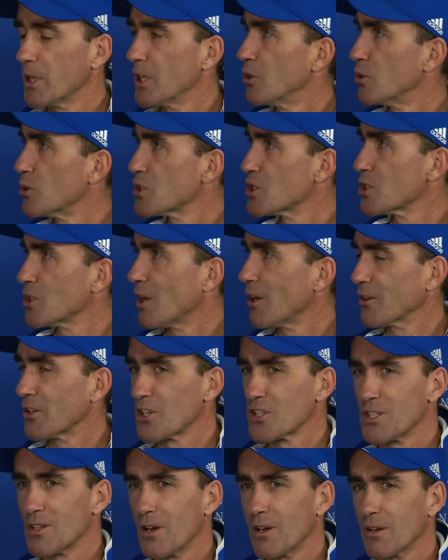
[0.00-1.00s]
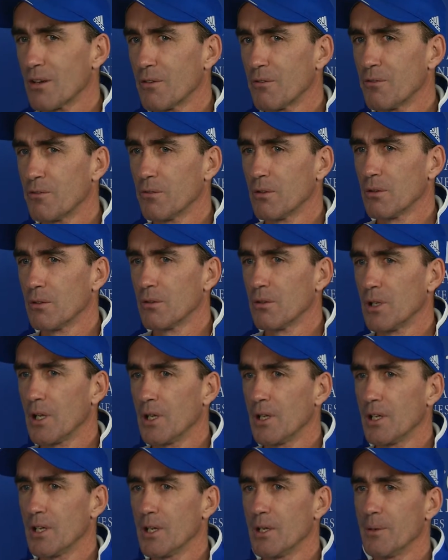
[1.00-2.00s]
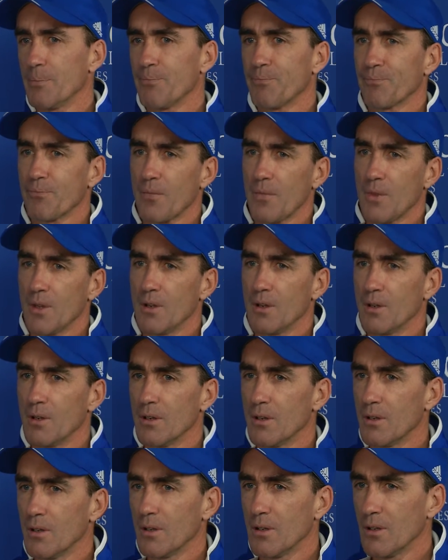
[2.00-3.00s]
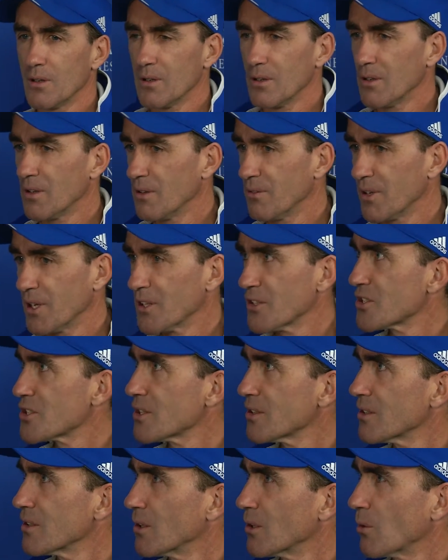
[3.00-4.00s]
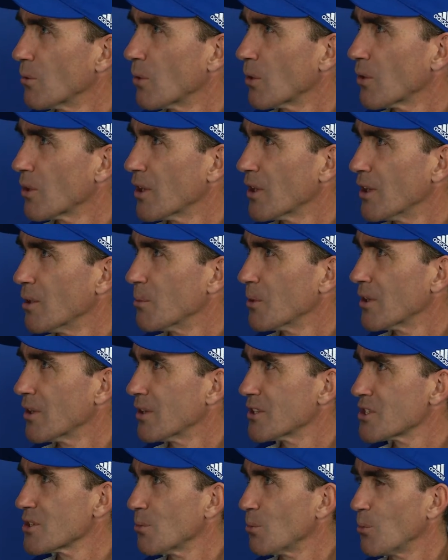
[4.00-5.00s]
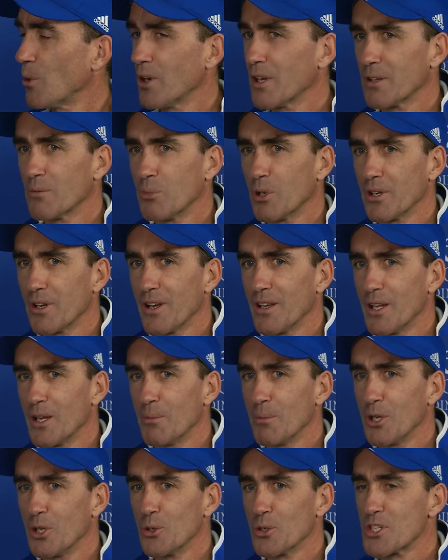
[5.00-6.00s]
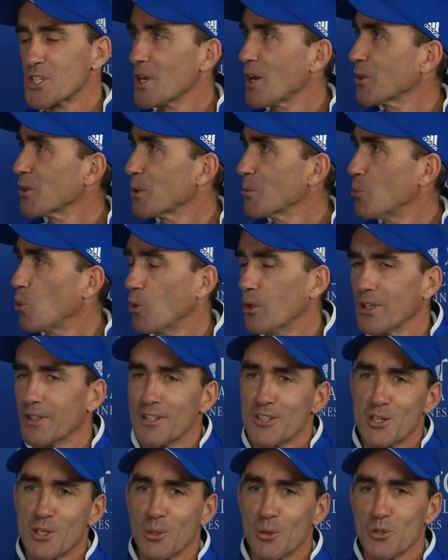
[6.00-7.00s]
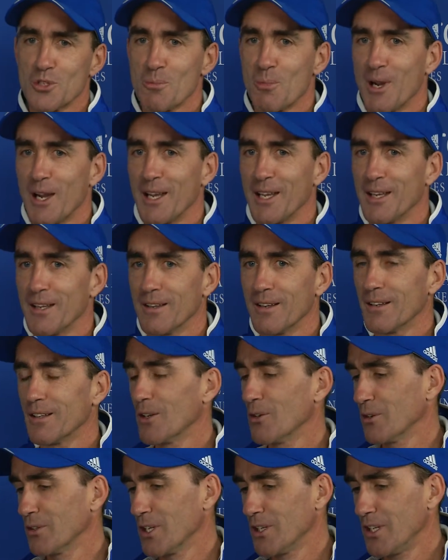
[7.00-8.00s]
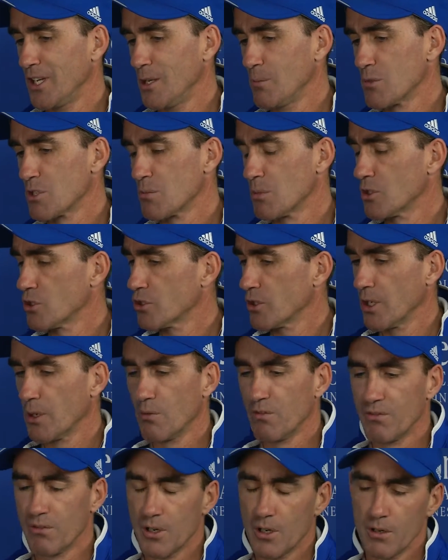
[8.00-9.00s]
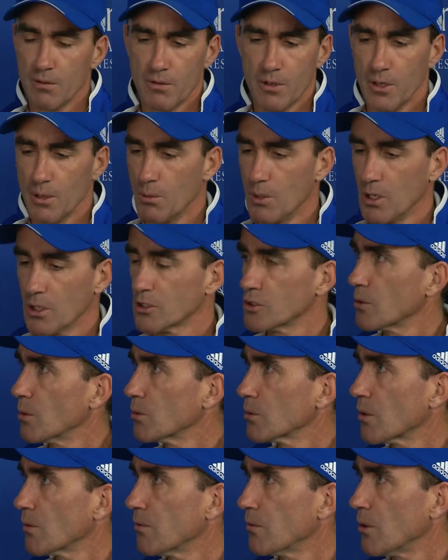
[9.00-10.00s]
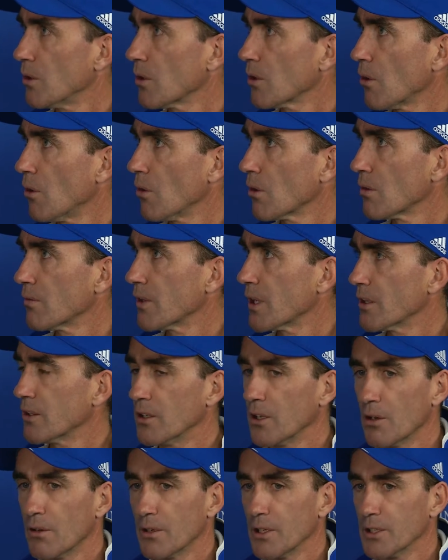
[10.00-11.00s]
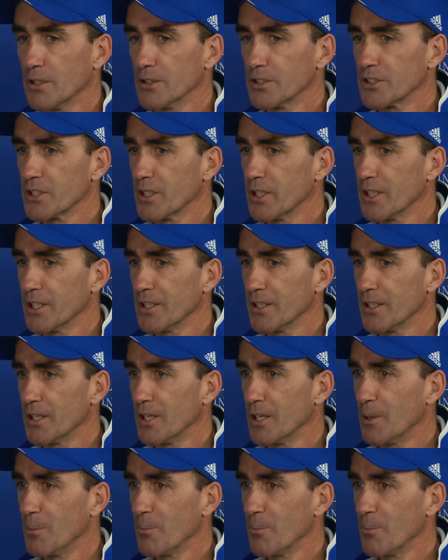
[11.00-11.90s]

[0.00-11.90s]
be a good start. It's not a full events, you know, we're going to limit it somewhat, but it'll be a good stopping point. It's close by, and you know, the team has been training very, very well throughout the fall, all event areas, and